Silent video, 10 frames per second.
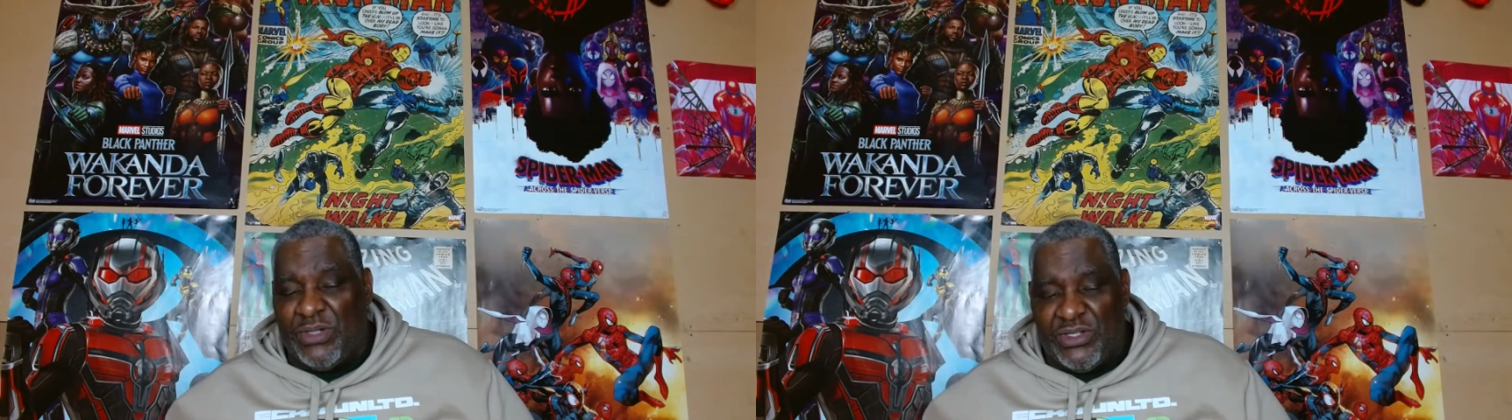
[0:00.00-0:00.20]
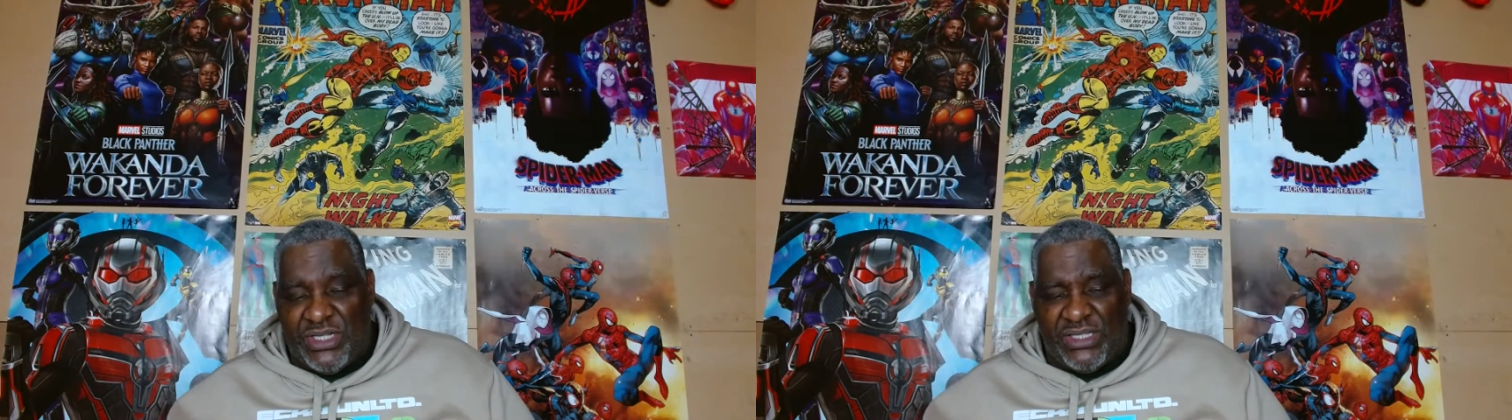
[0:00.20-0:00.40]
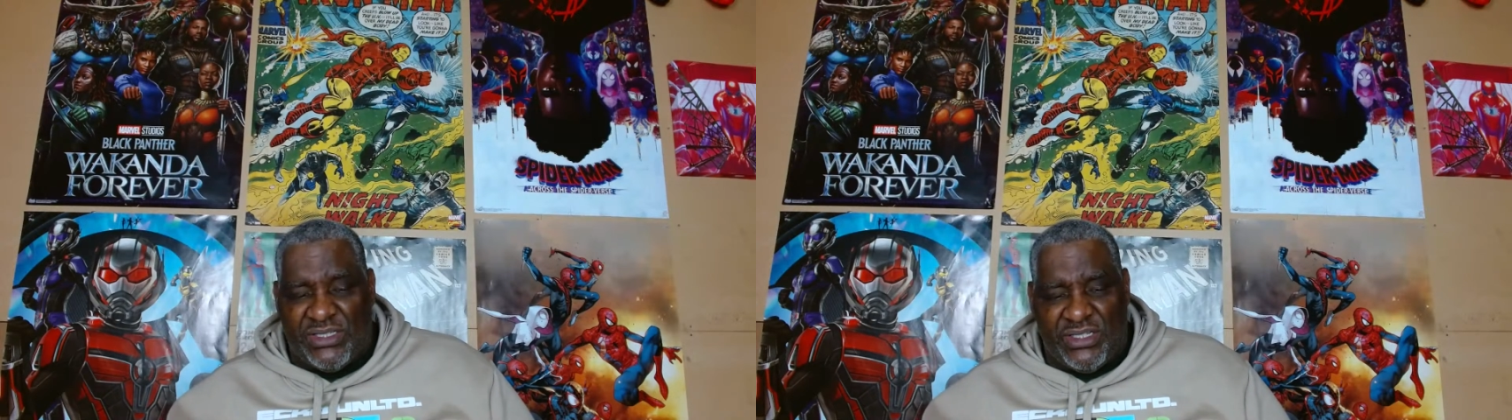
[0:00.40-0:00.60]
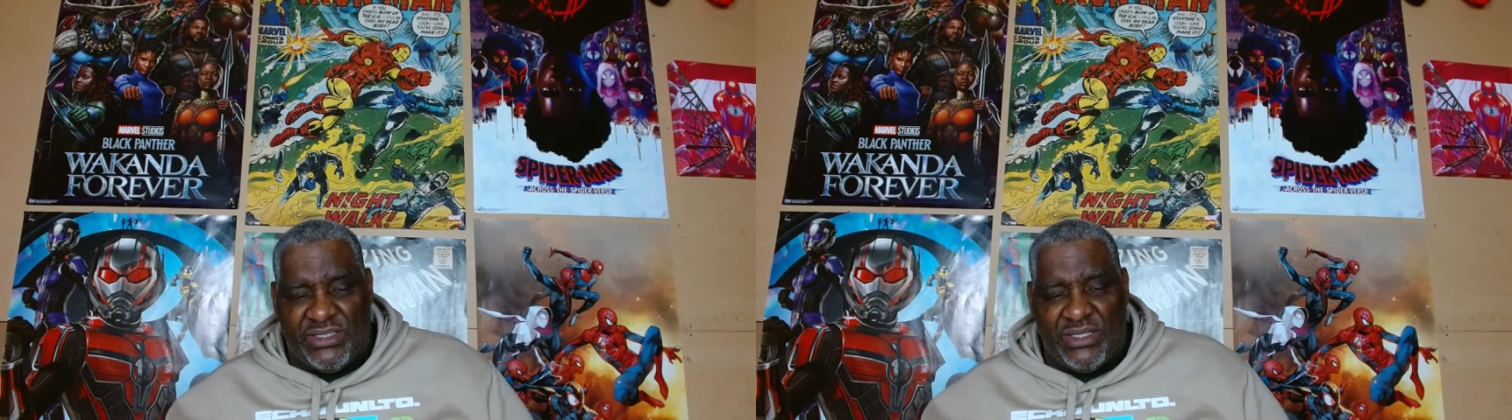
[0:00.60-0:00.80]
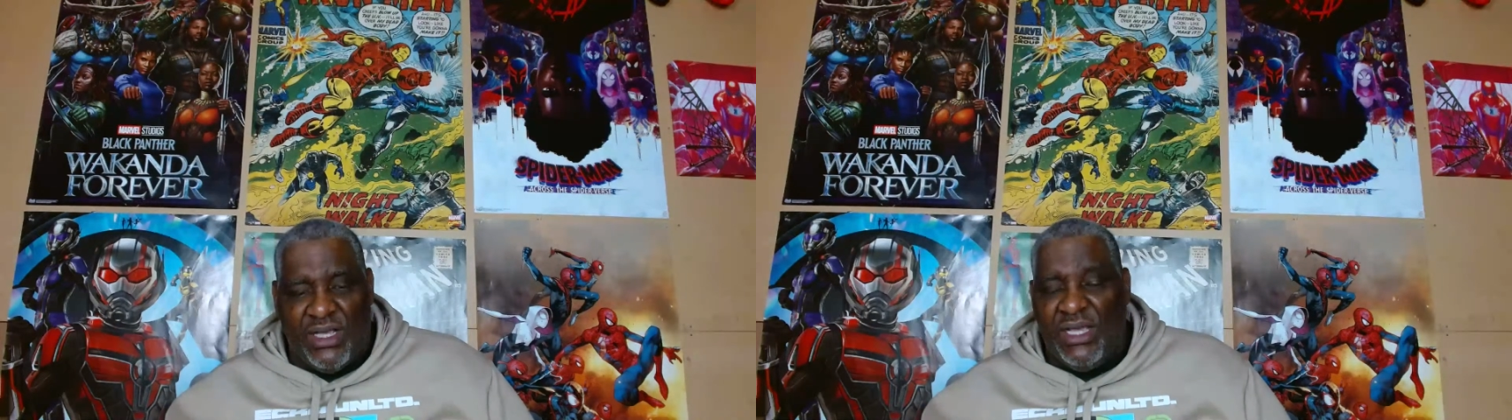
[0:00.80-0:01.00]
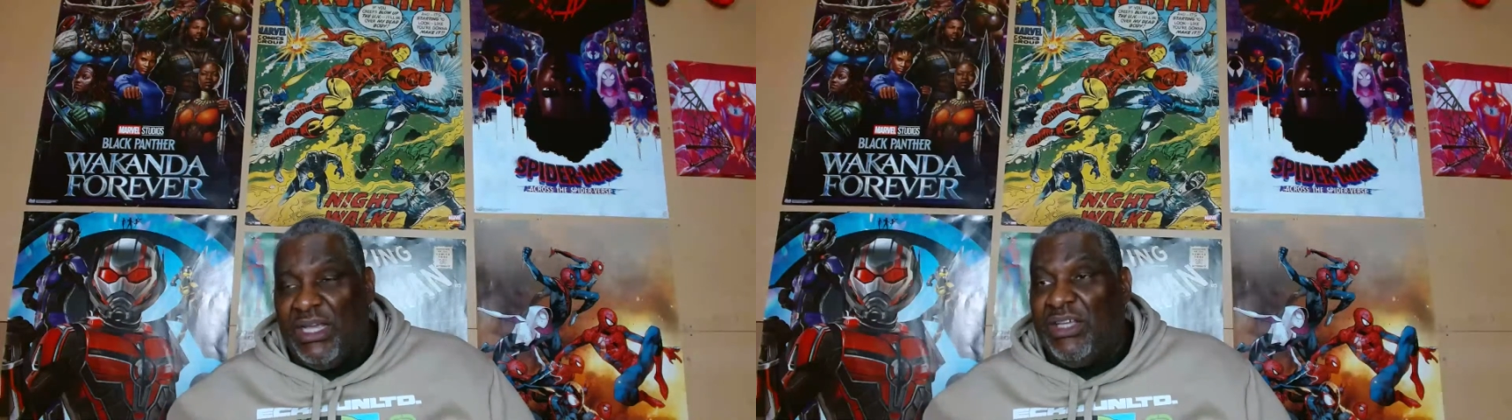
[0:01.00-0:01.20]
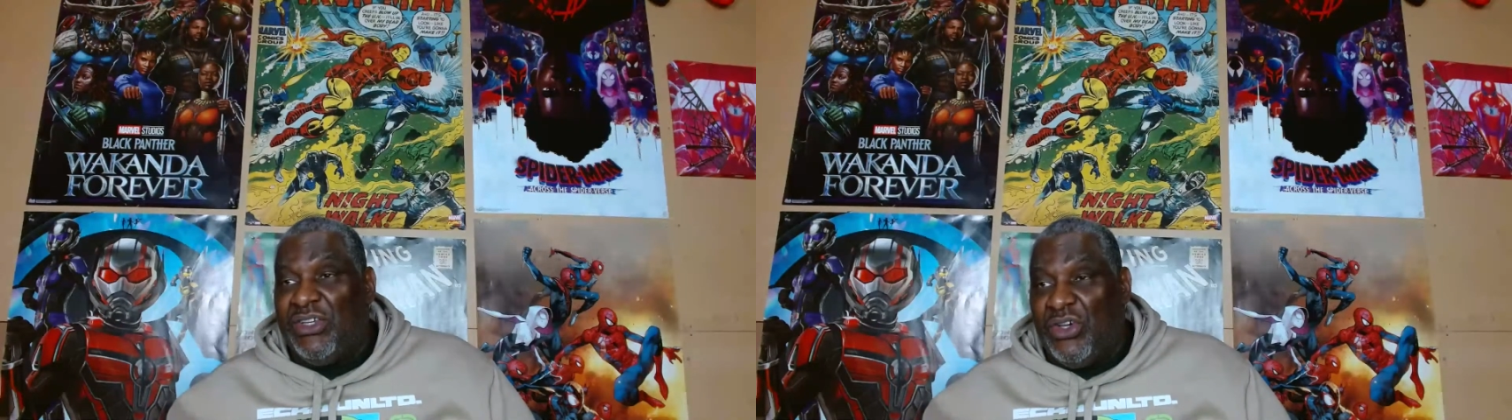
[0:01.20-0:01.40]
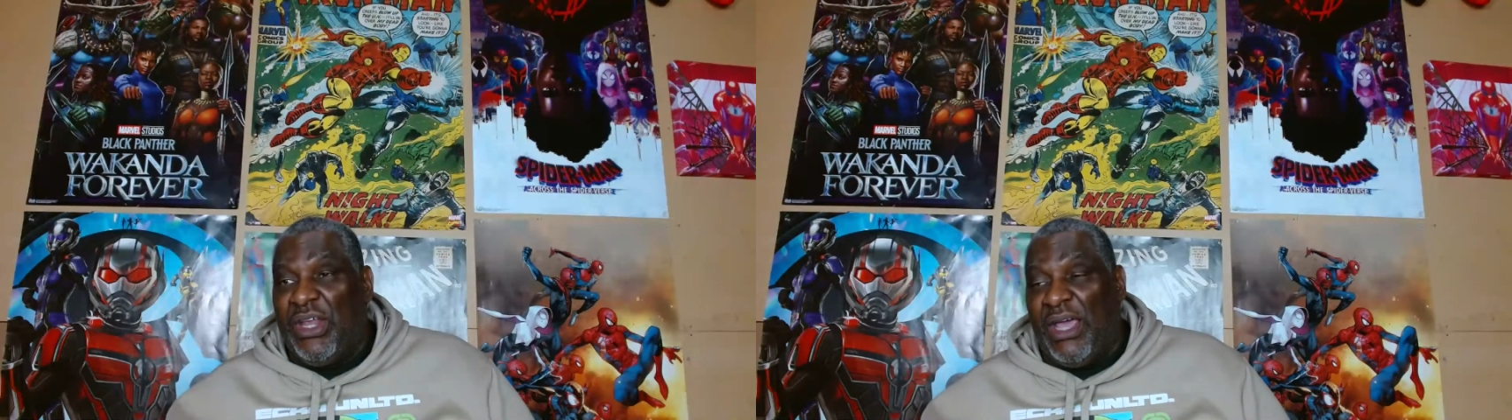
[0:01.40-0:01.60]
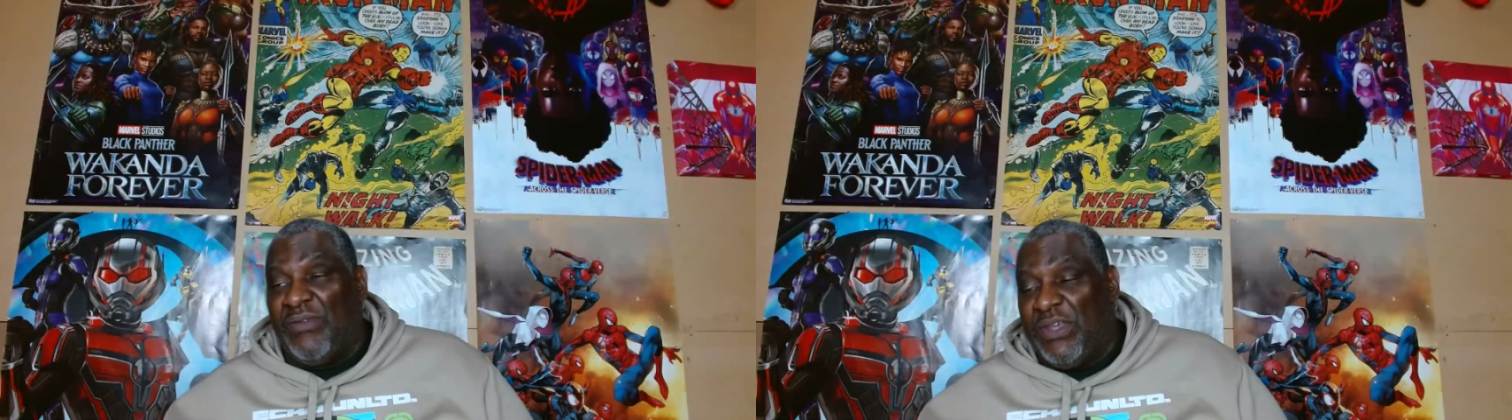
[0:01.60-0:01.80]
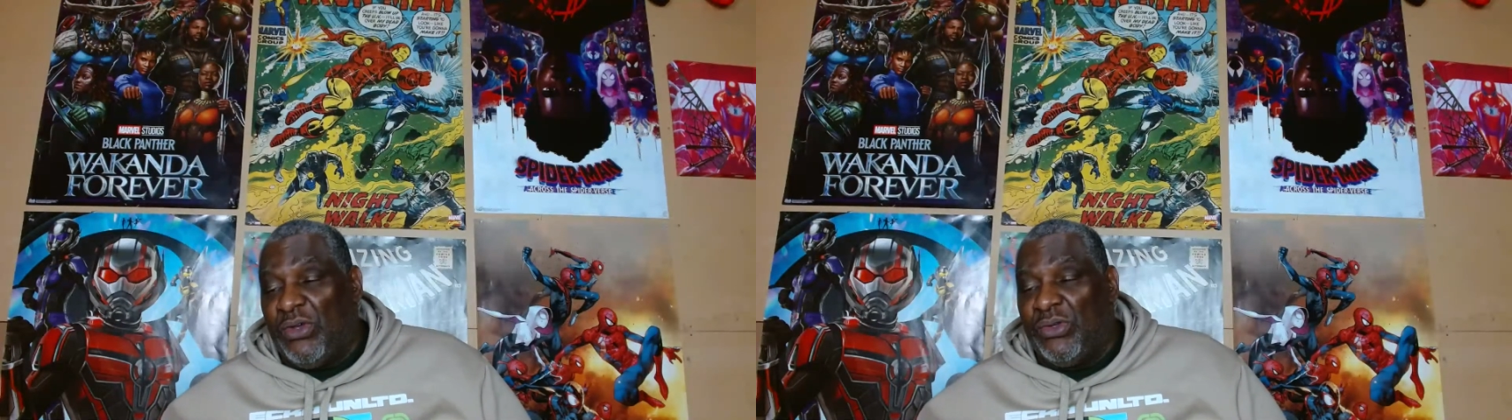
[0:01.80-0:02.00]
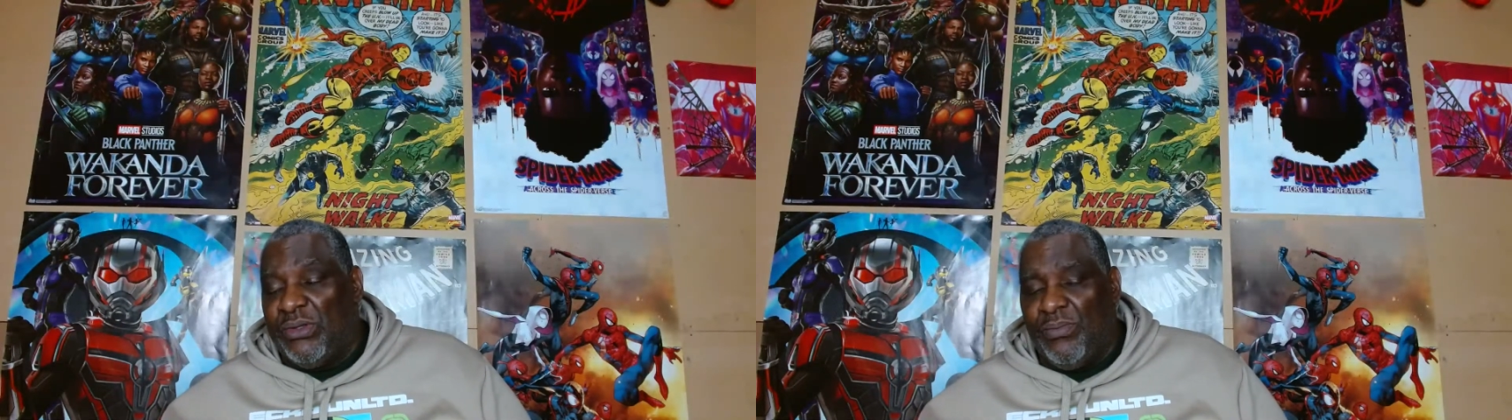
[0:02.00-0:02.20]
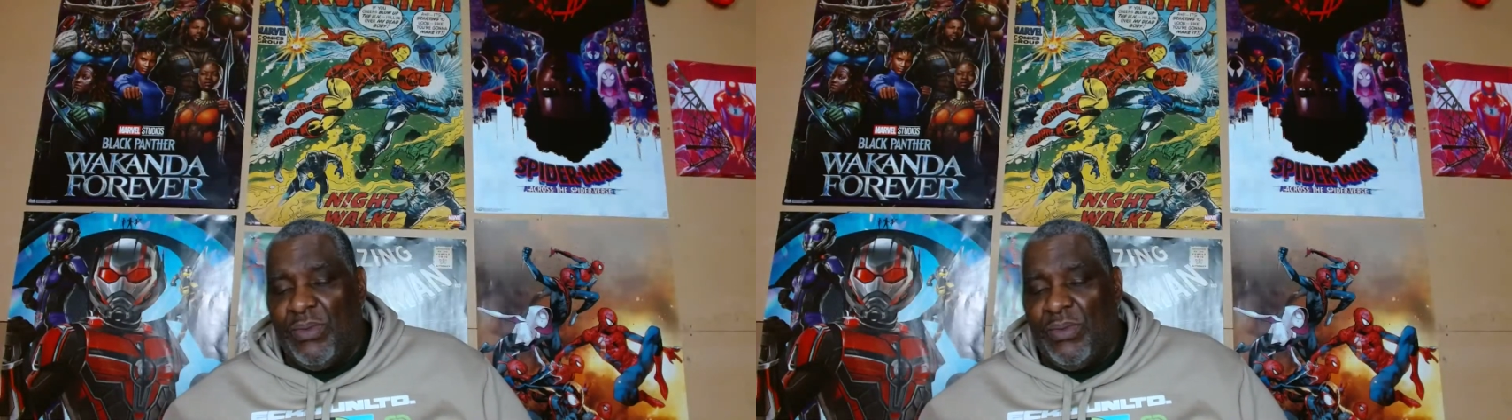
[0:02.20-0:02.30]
to justice. He could have killed him.